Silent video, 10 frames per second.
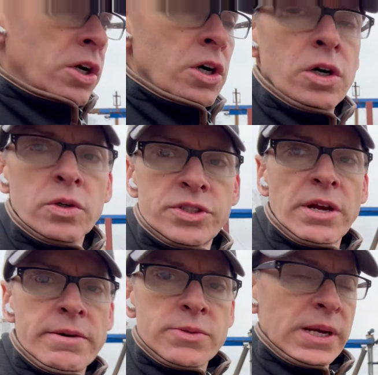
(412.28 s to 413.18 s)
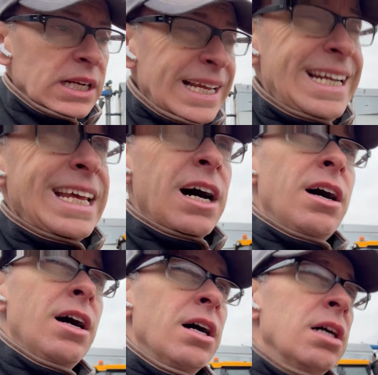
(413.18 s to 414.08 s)
Also, as we're cleaning
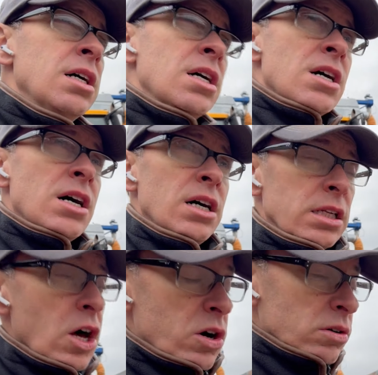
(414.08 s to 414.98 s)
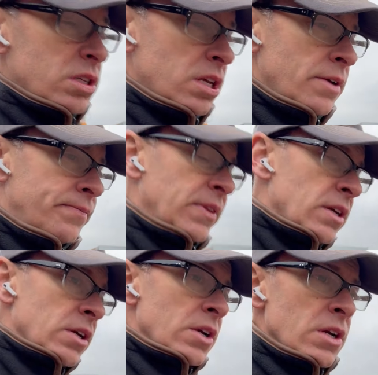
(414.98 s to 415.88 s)
our logs,
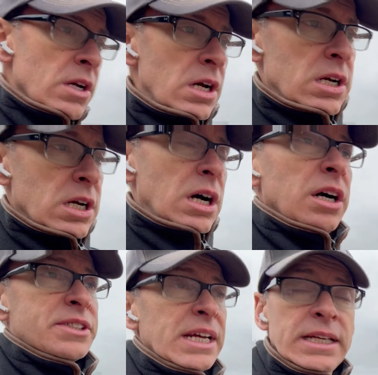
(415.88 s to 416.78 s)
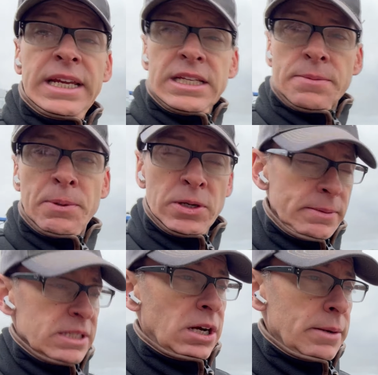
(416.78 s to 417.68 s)
our technique is to put them
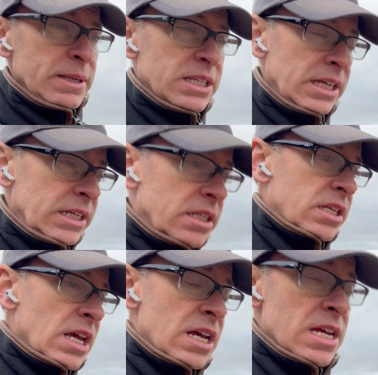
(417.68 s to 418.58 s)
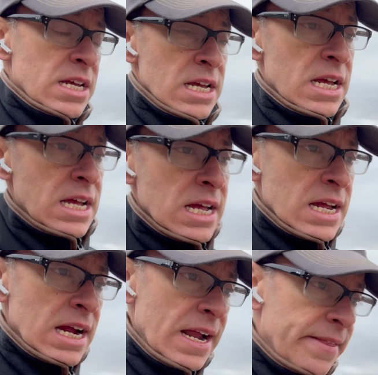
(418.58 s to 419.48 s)
into IBCs
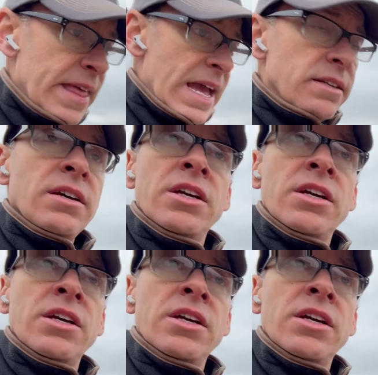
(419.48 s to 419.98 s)
and then